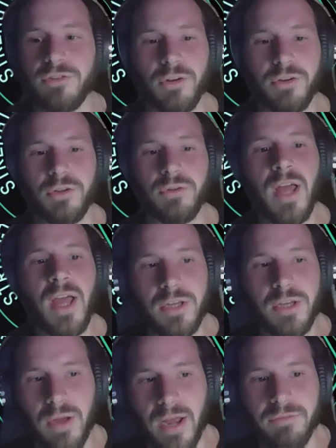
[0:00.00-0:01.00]
You know, you
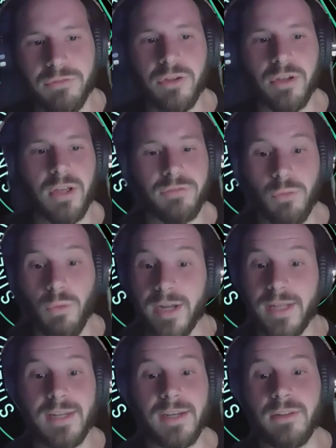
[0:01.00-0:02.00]
you have to, if you want to
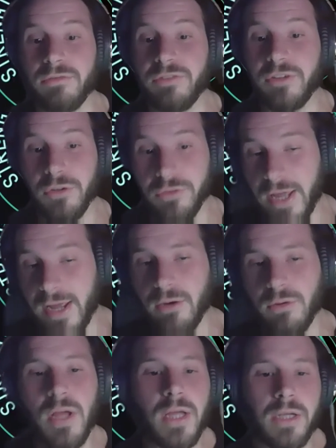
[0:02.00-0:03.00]
get into the field
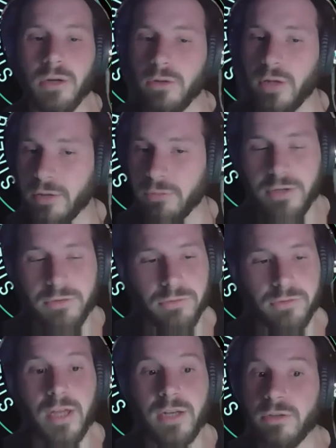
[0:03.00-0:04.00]
now, you know, like Rachel
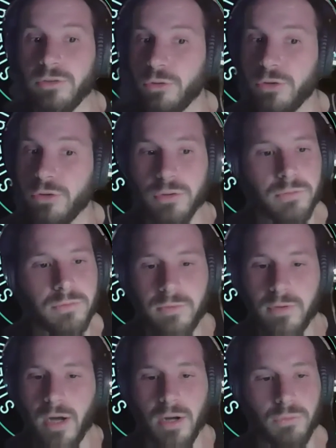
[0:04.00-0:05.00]
said, do your
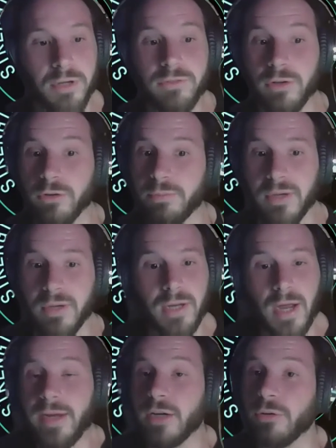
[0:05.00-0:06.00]
uh, research. But
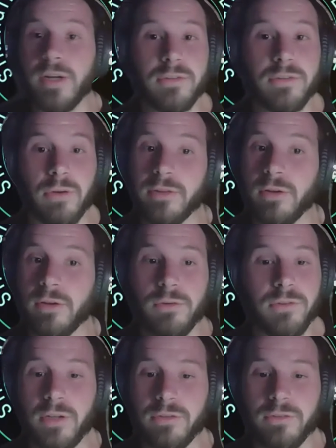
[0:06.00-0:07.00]
I agree, strength
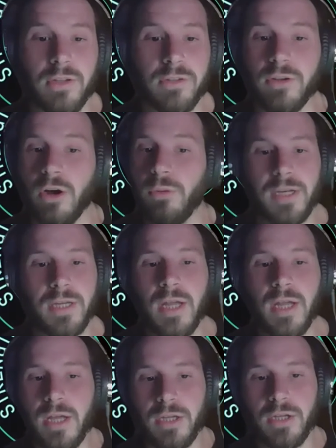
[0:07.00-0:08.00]
coaching is is going,
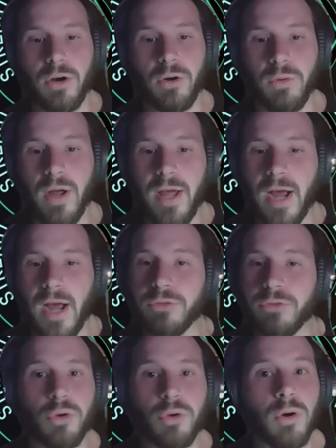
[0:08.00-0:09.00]
you know, out the
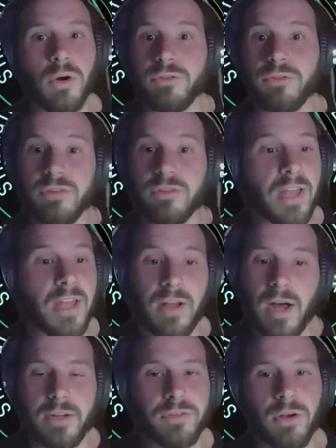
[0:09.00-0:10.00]
door just at,
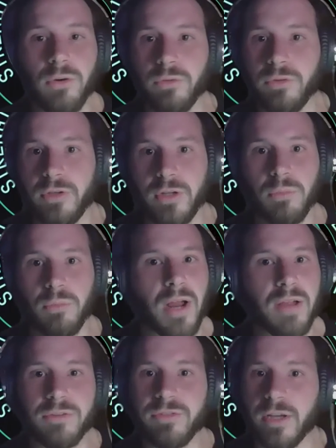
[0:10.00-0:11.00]
on its own. You know,
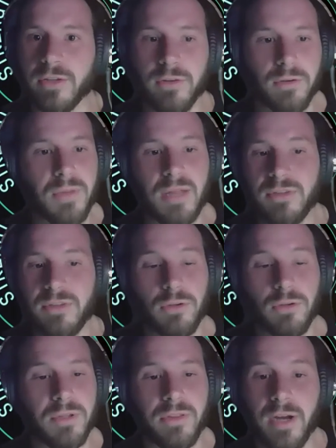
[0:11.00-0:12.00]
private sector maybe still
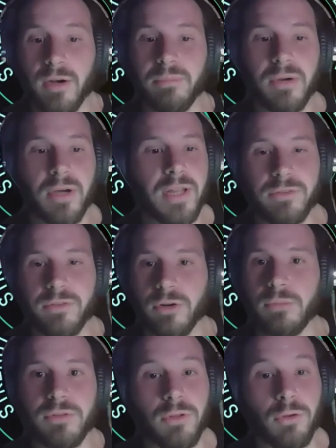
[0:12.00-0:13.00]
be there, but in
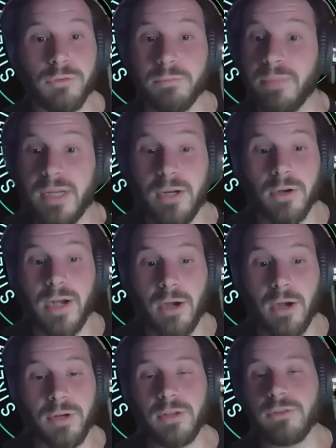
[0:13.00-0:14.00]
terms of those bigger
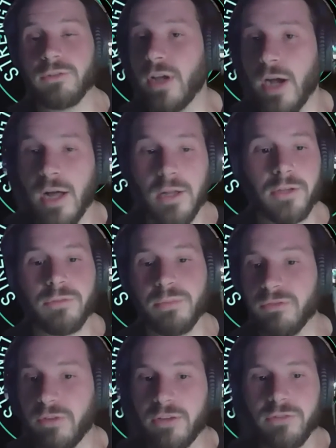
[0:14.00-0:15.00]
areas, college,
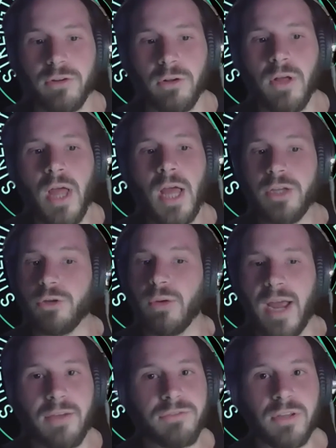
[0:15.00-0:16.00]
professional, you
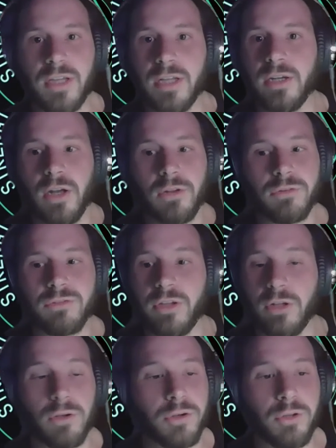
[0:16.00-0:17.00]
have to get another
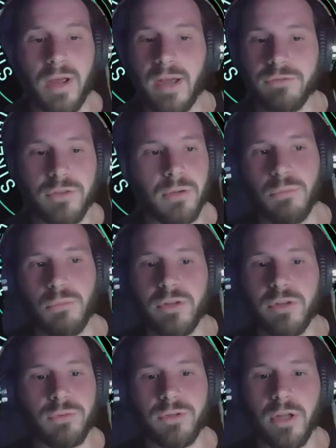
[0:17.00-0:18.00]
skill, or you have to move
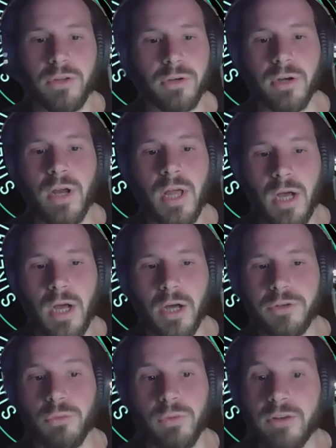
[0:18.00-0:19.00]
into another uh,
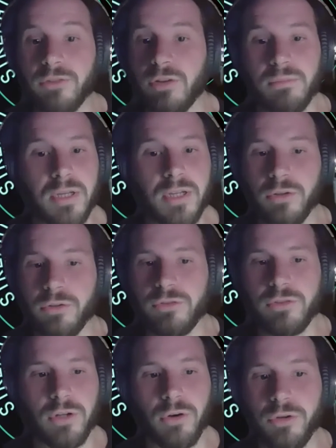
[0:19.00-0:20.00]
direction,
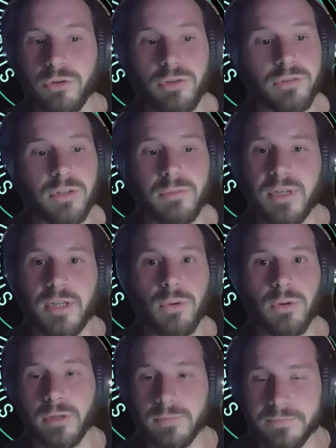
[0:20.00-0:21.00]
because you know you're just going to be
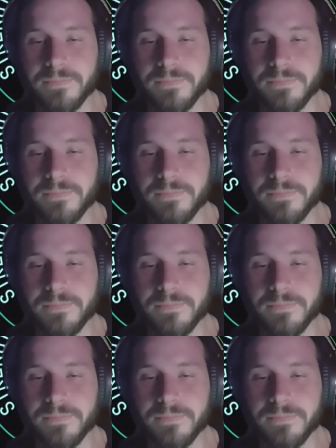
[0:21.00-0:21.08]
ignored.